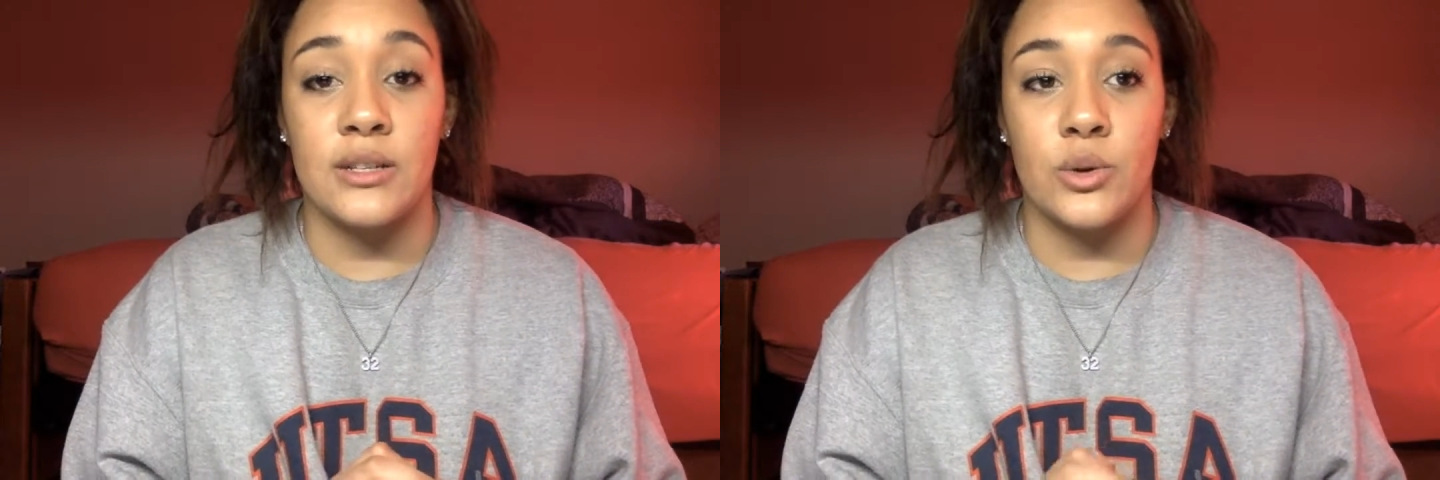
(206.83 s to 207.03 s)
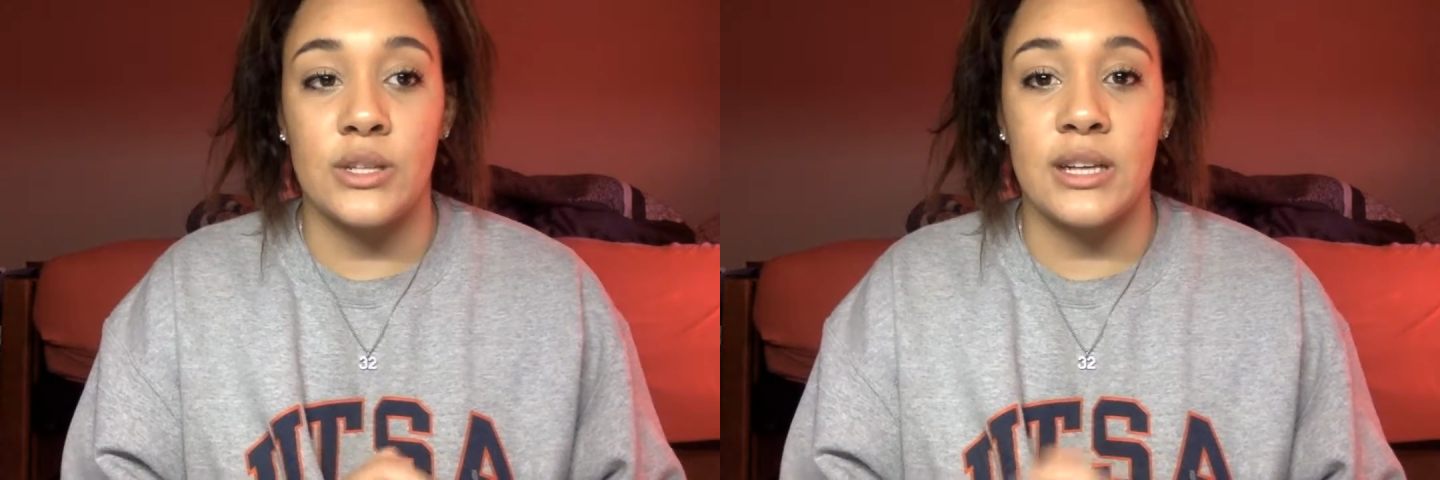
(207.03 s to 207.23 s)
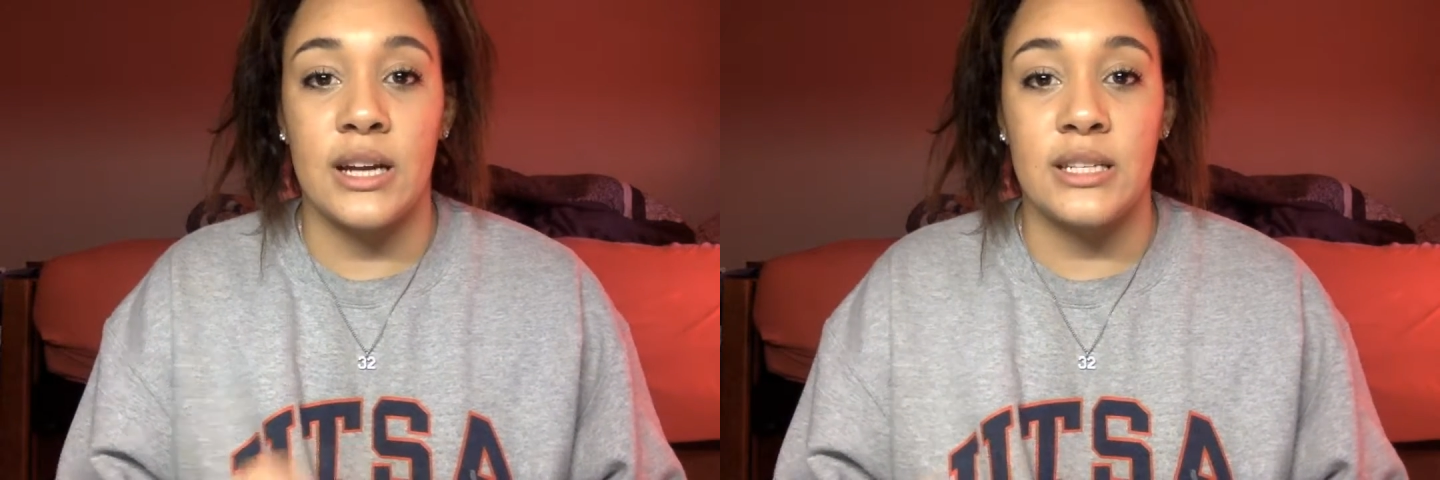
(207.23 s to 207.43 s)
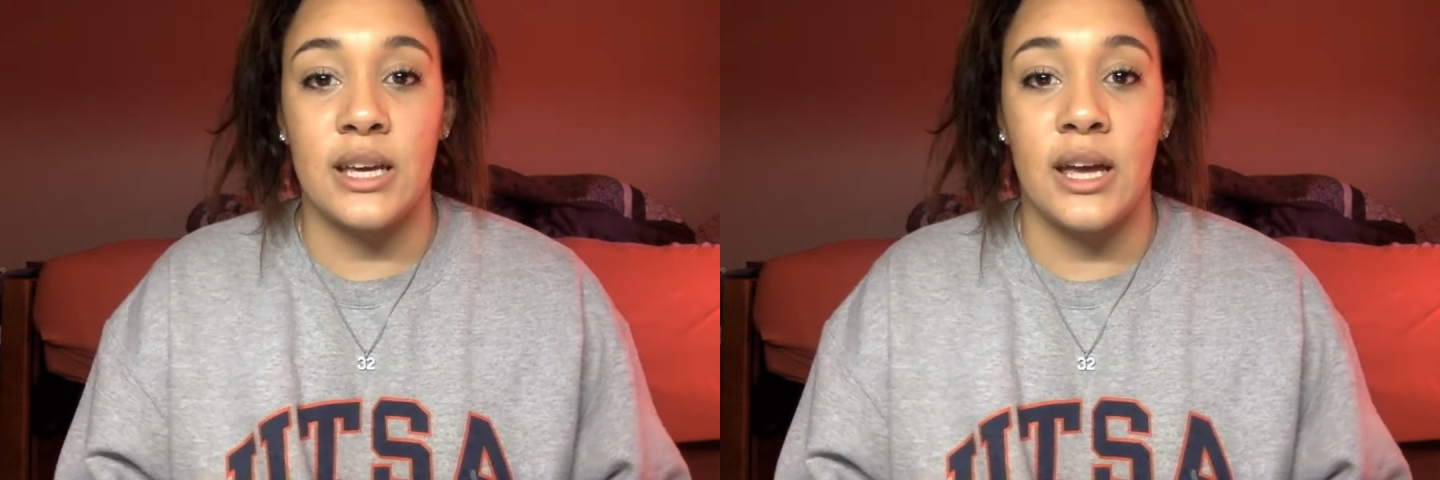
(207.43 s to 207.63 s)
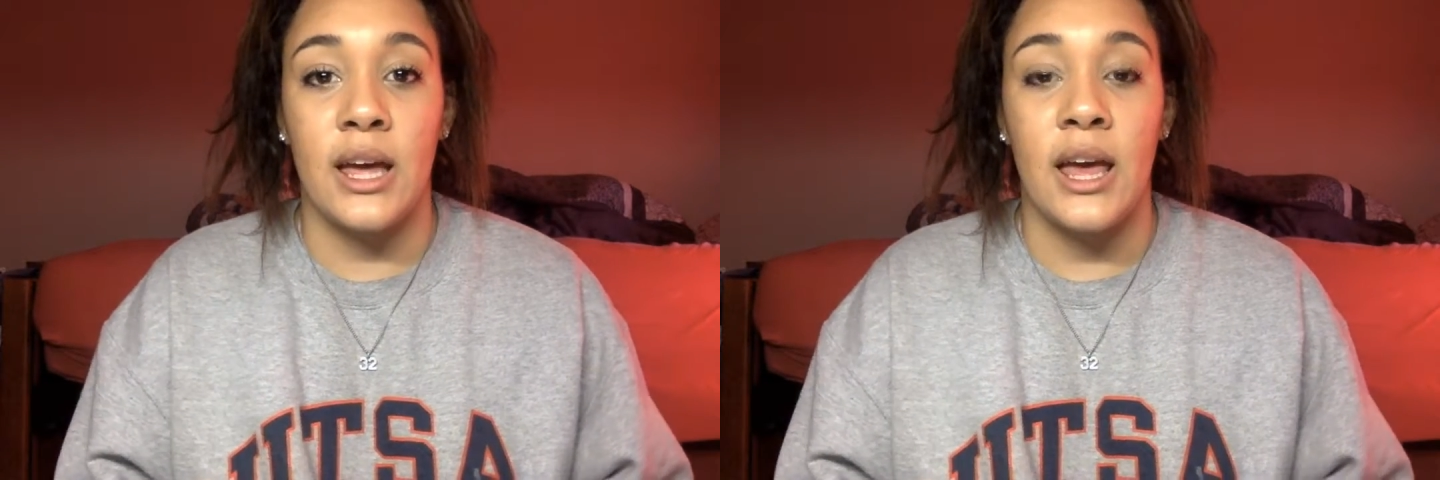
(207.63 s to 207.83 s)
towards an
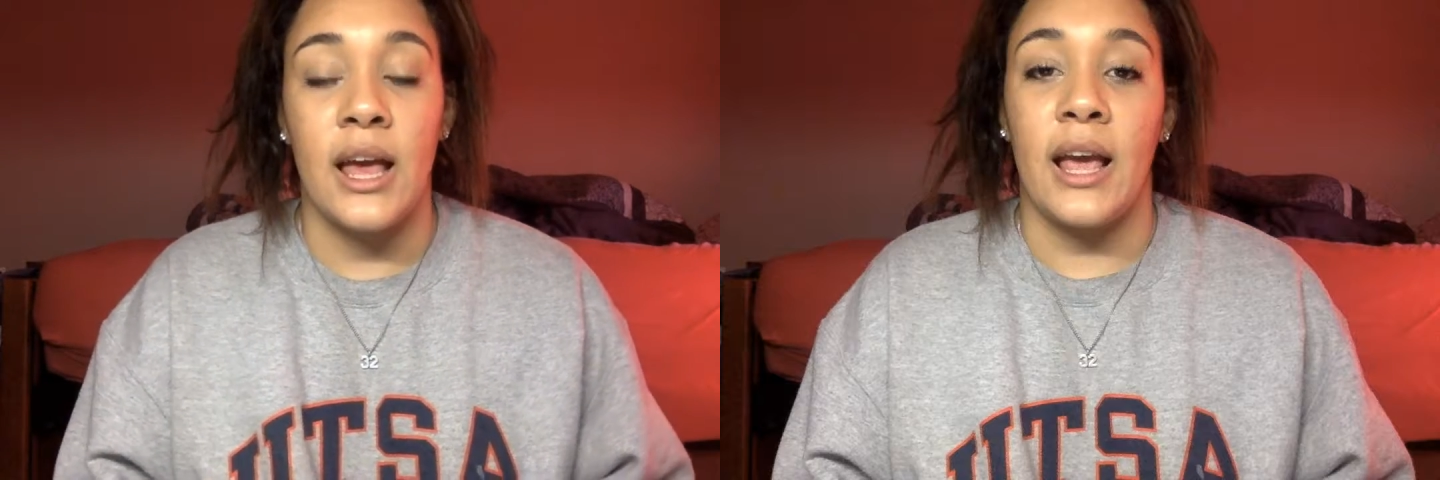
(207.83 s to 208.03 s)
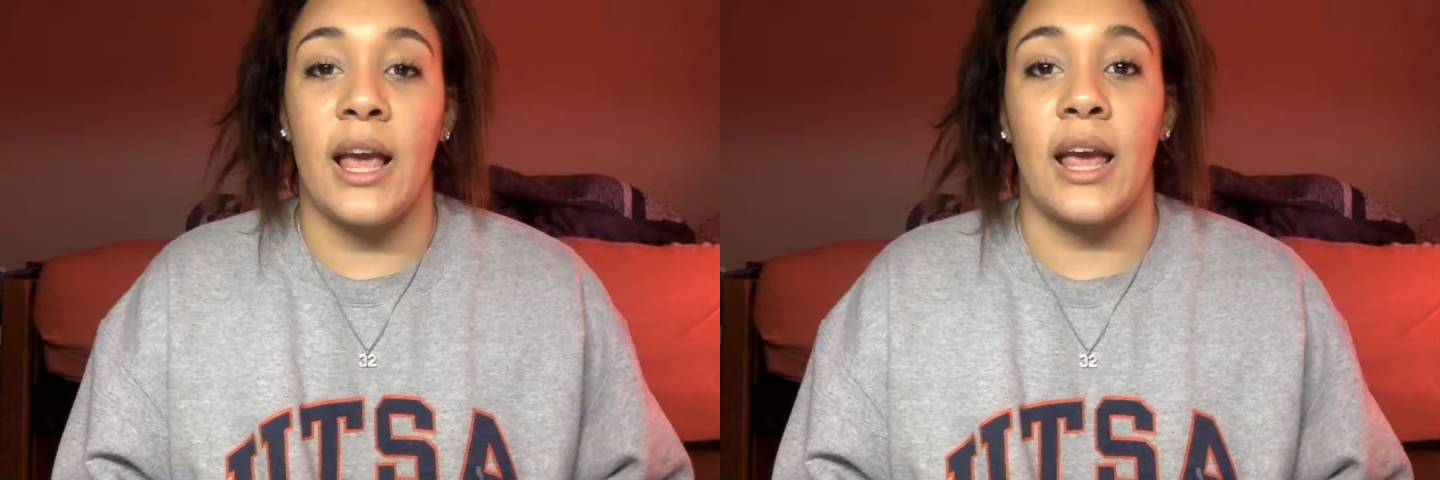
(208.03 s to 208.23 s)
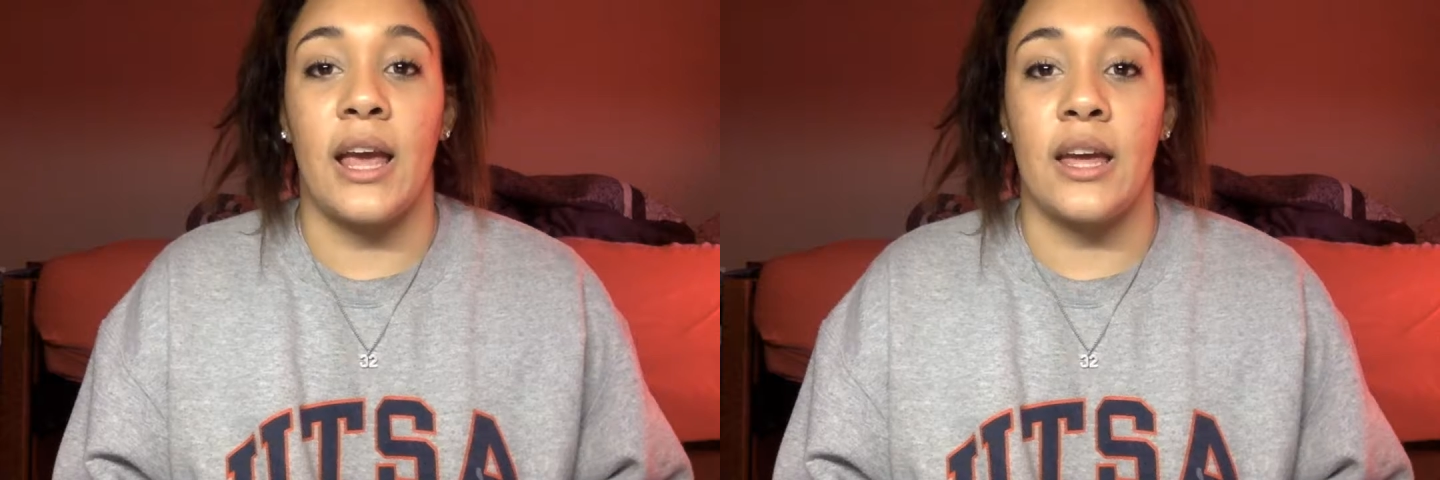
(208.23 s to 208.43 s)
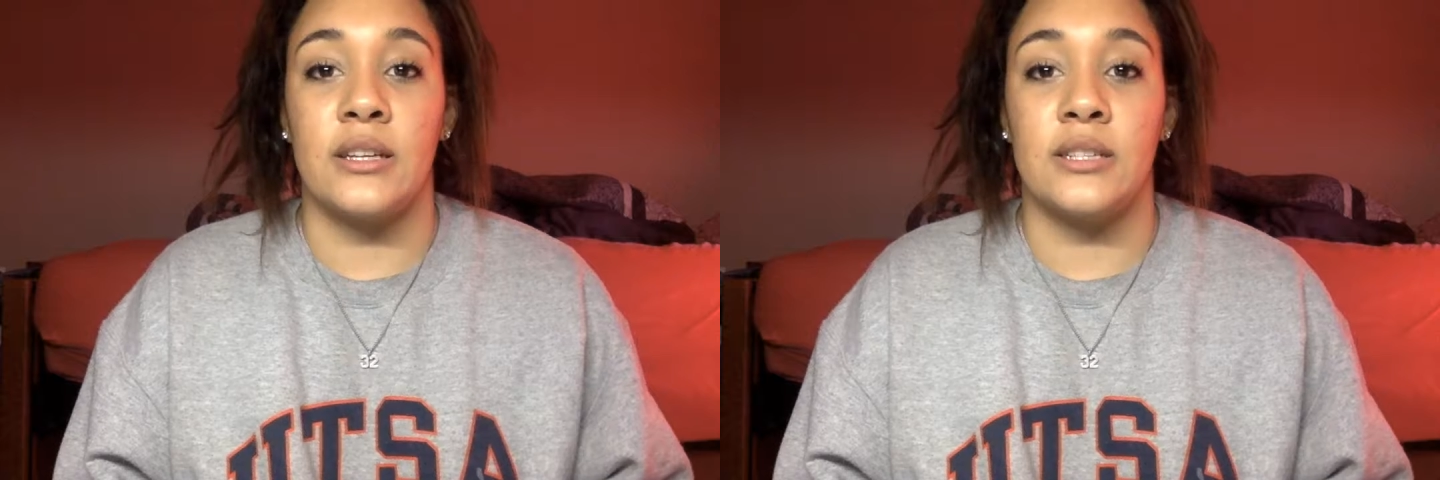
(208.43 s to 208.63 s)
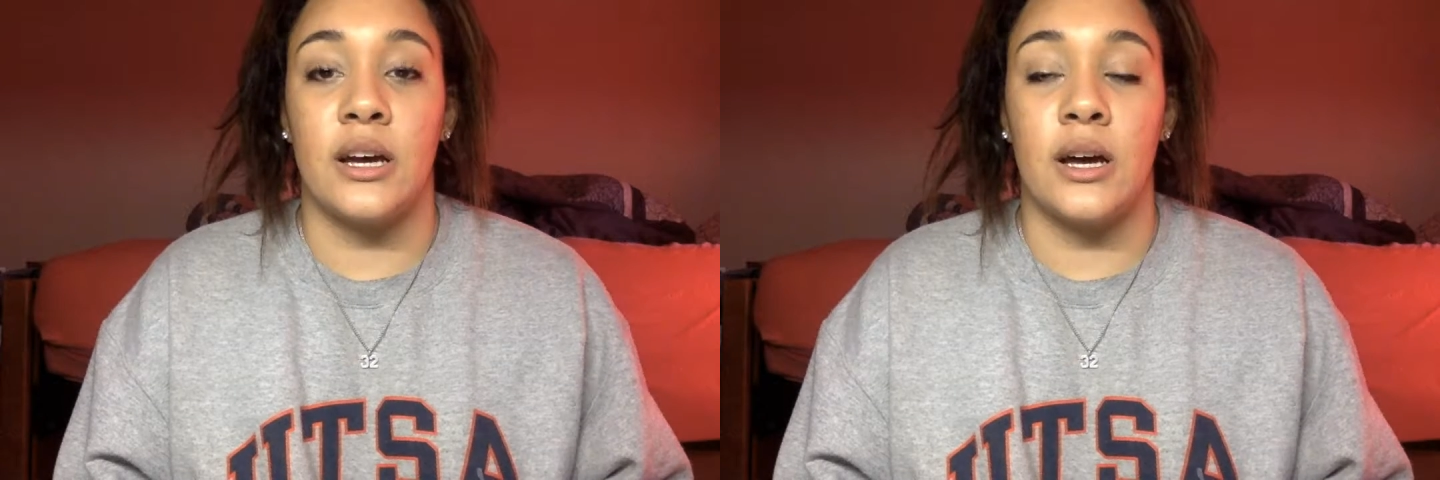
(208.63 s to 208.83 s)
idea, and